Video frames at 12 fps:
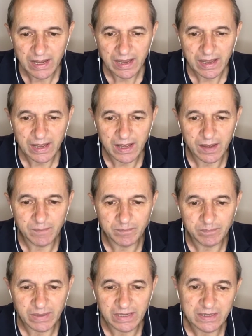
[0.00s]

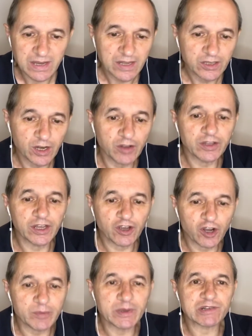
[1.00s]
But, you know, the
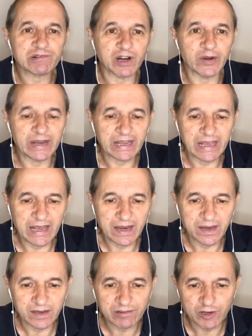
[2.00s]
economy is growing
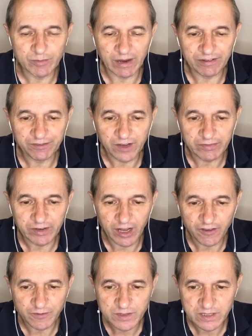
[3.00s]
again. It grew by
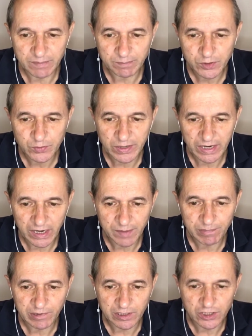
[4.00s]
5.5% between
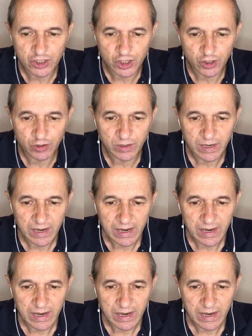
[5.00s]
April and June.